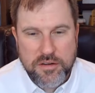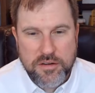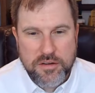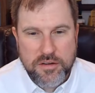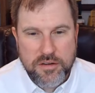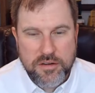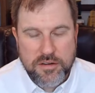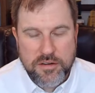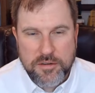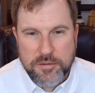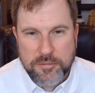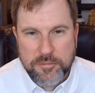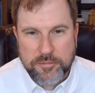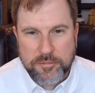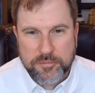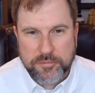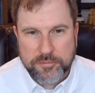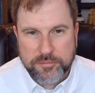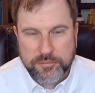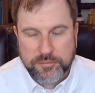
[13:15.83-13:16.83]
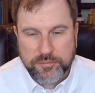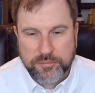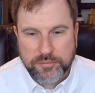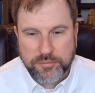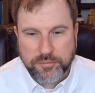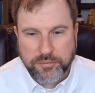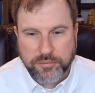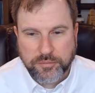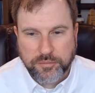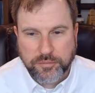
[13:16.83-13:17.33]

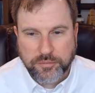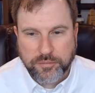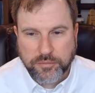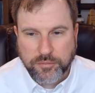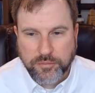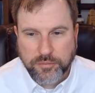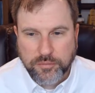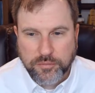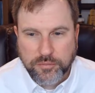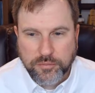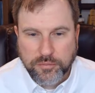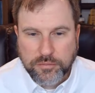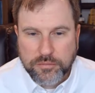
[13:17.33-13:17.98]
Nothing is said.